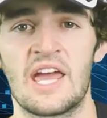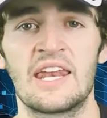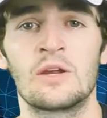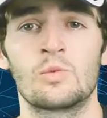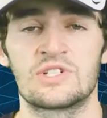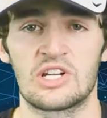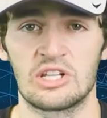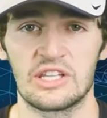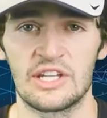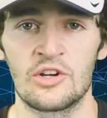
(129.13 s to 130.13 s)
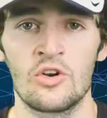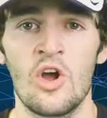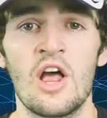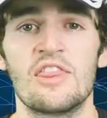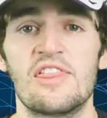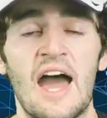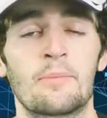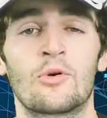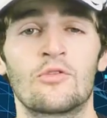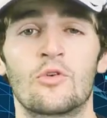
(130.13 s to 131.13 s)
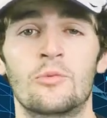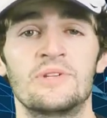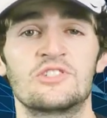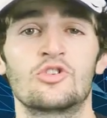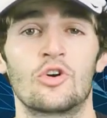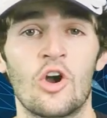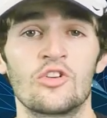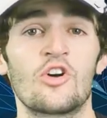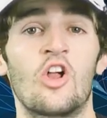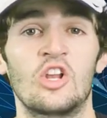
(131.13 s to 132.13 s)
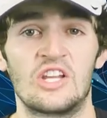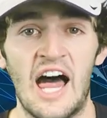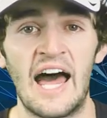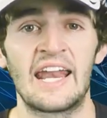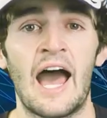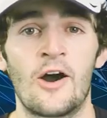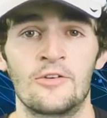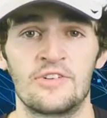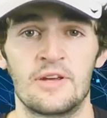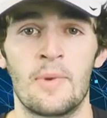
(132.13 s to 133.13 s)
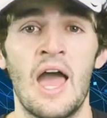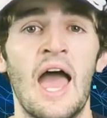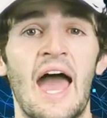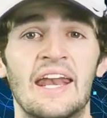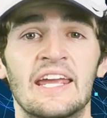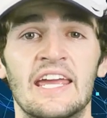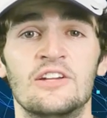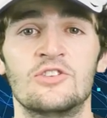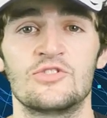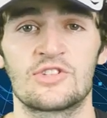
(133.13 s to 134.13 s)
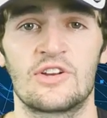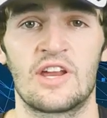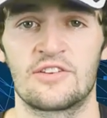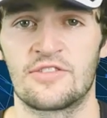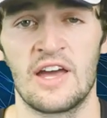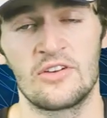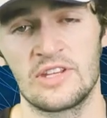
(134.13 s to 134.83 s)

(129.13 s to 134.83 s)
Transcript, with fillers: and it was clear that performance took a lot out of him heading into Sunday's final.